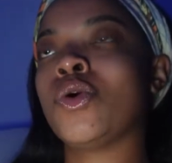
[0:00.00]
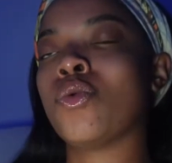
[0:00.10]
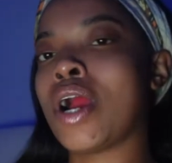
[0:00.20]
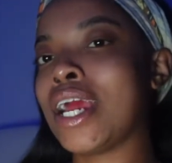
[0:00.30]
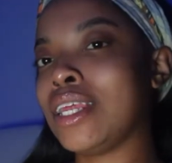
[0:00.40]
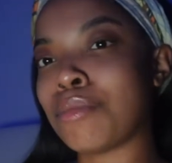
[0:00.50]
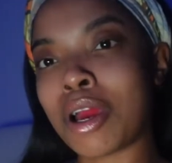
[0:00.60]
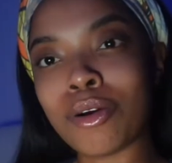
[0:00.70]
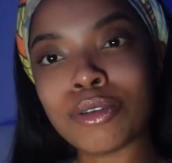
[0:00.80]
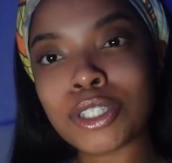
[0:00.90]
writing my
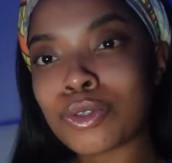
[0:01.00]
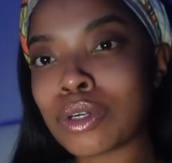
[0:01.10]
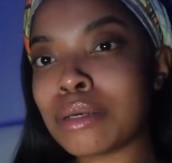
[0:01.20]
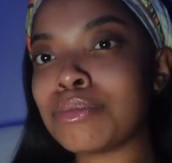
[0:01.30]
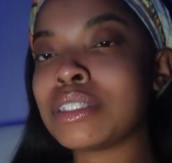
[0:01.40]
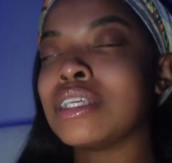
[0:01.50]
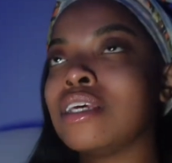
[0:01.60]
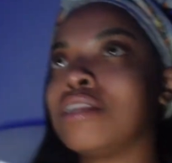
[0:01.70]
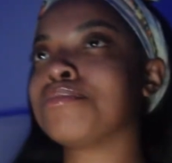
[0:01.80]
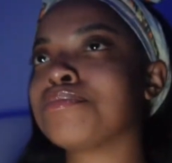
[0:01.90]
own scripts
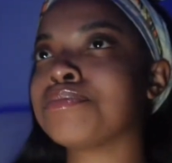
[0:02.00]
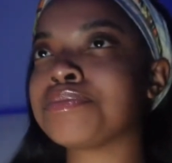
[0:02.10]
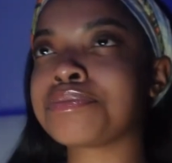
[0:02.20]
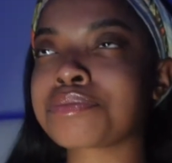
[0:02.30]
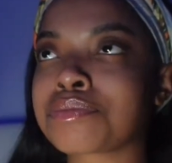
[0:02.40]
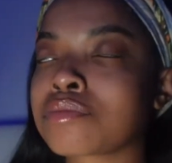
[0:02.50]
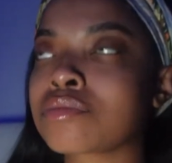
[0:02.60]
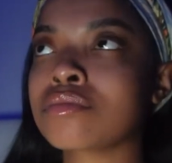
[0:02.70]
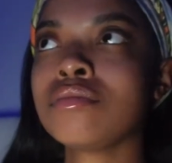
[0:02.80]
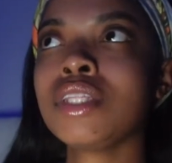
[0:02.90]
and
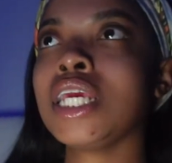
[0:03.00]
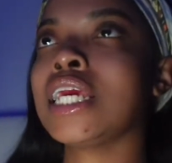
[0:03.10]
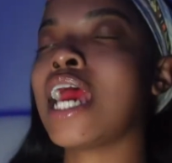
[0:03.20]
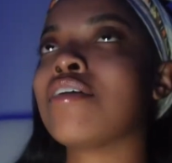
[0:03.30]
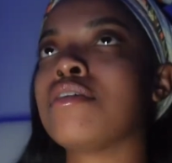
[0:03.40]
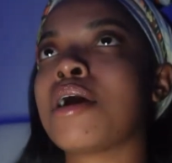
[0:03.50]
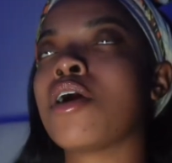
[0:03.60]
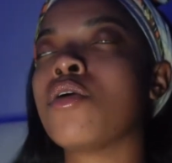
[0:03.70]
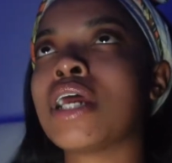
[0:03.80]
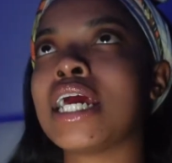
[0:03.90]
having my
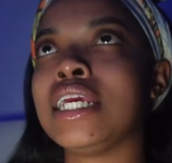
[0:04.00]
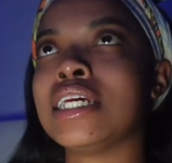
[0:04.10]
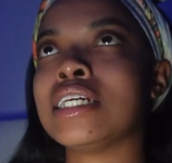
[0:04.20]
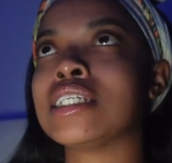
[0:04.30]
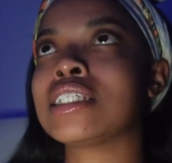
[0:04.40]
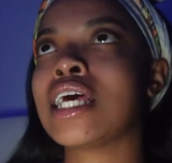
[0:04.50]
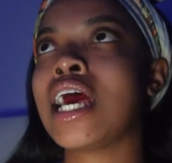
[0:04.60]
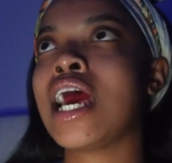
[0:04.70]
own ideas.